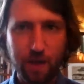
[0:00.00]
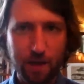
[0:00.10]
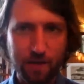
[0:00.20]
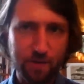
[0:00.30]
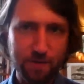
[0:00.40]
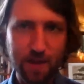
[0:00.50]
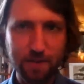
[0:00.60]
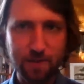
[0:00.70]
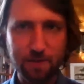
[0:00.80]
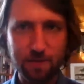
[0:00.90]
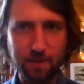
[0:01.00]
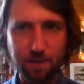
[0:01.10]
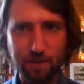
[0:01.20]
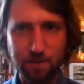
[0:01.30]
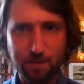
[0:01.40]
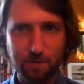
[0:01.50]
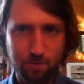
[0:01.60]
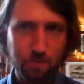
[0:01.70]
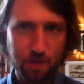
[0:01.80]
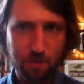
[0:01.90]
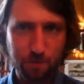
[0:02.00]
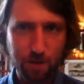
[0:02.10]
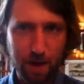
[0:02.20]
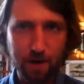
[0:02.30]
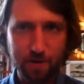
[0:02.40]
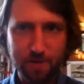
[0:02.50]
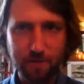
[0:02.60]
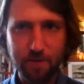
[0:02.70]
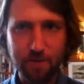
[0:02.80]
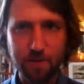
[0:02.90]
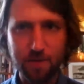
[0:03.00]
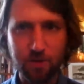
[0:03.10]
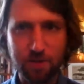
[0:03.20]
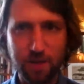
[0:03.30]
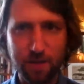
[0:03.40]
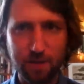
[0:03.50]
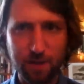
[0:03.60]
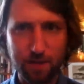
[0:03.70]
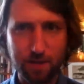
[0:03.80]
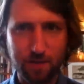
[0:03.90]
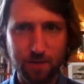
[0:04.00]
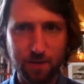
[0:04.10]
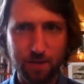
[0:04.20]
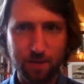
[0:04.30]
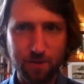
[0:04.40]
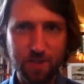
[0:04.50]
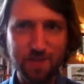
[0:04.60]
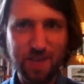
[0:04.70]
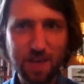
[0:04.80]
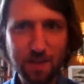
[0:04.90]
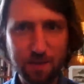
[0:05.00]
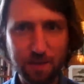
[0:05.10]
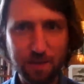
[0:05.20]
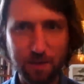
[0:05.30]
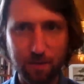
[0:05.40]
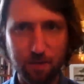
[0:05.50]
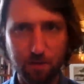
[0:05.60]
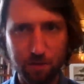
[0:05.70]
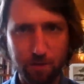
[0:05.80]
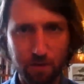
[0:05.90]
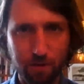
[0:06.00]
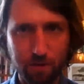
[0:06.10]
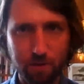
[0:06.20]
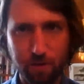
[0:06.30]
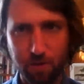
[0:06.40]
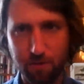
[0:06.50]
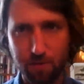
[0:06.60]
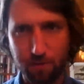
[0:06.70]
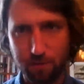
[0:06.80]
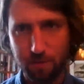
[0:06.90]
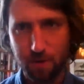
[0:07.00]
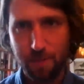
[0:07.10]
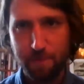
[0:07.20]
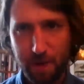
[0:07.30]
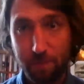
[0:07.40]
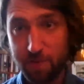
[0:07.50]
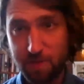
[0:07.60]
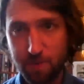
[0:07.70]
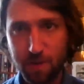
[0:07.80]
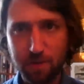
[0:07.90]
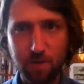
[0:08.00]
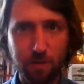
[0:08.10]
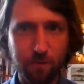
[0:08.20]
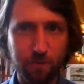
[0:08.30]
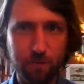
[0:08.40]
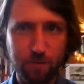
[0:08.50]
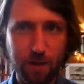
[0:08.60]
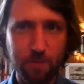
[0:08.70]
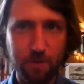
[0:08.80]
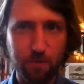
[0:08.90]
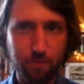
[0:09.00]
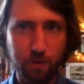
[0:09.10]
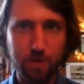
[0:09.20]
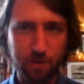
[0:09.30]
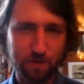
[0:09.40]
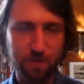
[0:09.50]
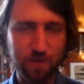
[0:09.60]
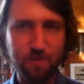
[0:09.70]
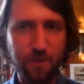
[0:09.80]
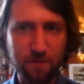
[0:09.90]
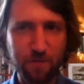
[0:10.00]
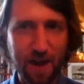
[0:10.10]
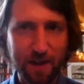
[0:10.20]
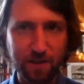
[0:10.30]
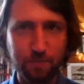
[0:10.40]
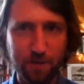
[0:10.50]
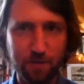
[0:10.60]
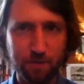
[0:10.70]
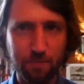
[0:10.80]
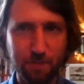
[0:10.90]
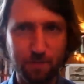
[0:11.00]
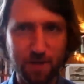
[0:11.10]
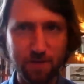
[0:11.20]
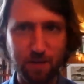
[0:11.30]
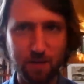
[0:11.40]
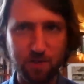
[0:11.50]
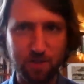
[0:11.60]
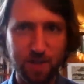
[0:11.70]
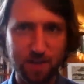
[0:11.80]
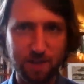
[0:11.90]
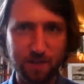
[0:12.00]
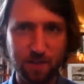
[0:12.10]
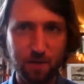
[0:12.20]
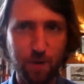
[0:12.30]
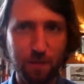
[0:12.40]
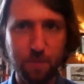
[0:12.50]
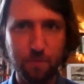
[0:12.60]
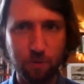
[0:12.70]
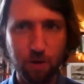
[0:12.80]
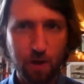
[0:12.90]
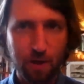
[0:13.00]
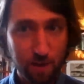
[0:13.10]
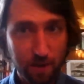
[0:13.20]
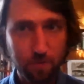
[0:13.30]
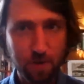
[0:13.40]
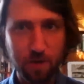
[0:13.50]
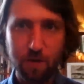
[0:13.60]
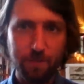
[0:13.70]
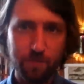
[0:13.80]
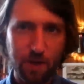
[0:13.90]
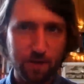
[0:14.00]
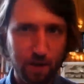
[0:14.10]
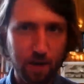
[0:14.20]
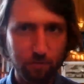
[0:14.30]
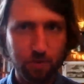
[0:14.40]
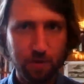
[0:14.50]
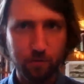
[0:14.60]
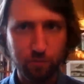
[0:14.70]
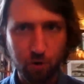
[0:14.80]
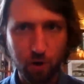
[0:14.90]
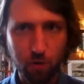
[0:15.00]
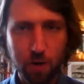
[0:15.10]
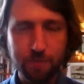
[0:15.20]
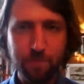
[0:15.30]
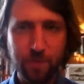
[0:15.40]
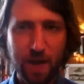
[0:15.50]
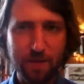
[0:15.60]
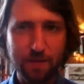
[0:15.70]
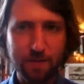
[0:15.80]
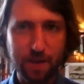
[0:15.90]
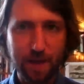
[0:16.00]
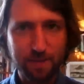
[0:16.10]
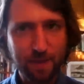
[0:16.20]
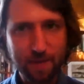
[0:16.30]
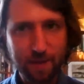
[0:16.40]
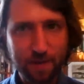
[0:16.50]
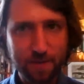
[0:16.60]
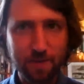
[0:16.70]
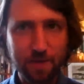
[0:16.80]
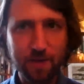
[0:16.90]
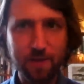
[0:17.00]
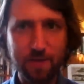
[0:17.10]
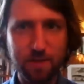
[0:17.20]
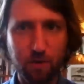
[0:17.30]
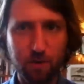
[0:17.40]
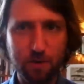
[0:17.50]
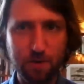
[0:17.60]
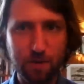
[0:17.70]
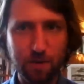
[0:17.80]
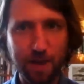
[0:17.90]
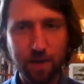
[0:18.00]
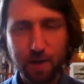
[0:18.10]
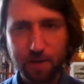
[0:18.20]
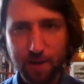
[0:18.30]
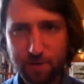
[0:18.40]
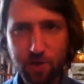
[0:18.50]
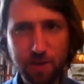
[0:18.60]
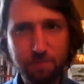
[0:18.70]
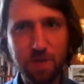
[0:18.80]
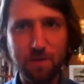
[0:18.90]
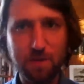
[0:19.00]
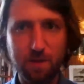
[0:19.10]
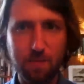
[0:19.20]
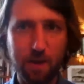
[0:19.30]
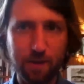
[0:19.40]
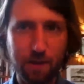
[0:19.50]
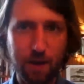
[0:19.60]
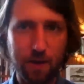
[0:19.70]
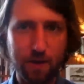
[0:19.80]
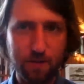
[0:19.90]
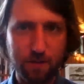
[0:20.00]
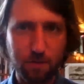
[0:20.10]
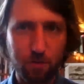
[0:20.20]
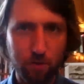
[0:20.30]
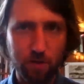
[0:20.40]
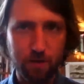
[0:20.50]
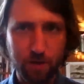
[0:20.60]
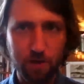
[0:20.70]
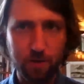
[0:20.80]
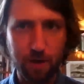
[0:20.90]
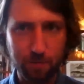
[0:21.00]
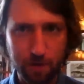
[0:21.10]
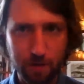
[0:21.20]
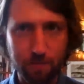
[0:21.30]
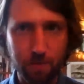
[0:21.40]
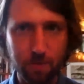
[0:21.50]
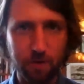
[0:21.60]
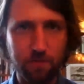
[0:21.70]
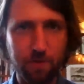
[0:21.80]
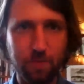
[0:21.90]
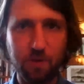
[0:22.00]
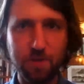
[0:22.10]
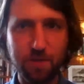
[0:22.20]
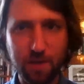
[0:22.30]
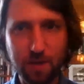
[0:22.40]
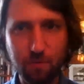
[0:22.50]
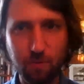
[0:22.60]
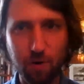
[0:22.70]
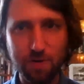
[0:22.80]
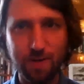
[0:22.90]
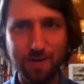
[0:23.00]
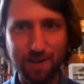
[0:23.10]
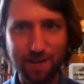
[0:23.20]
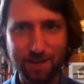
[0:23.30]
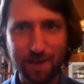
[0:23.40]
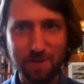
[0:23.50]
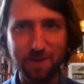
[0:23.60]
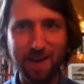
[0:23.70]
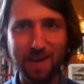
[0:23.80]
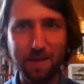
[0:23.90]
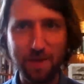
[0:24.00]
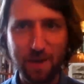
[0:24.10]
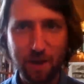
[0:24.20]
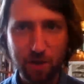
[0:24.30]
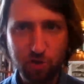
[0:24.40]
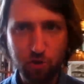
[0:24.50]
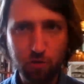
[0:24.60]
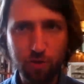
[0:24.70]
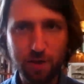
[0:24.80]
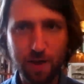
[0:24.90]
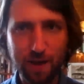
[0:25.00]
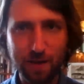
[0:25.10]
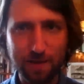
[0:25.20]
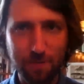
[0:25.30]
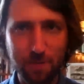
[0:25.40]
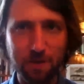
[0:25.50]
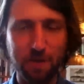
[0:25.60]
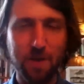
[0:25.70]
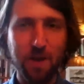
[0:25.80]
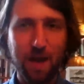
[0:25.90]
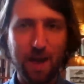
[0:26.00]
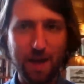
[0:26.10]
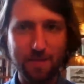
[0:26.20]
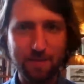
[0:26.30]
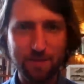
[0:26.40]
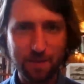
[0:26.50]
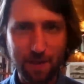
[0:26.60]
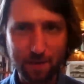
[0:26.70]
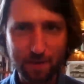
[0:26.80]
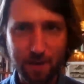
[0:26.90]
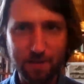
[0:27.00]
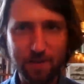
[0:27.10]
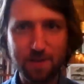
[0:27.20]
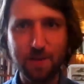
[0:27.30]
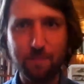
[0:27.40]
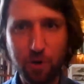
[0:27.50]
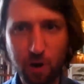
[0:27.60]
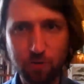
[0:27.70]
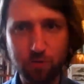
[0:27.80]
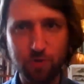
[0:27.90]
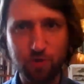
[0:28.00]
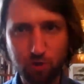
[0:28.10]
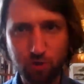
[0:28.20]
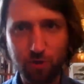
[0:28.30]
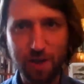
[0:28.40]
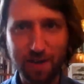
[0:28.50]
In these letters in early 70s, she said that she's hinting on a possibility of coming to politics. It's very vague, but basically she says that if my people need me, then I would have to go. And then there is another source, like, that's really pity that Michael Aris is no longer here, I mean, among living, because he was an academic, I mean, truly academic, and his approach was truly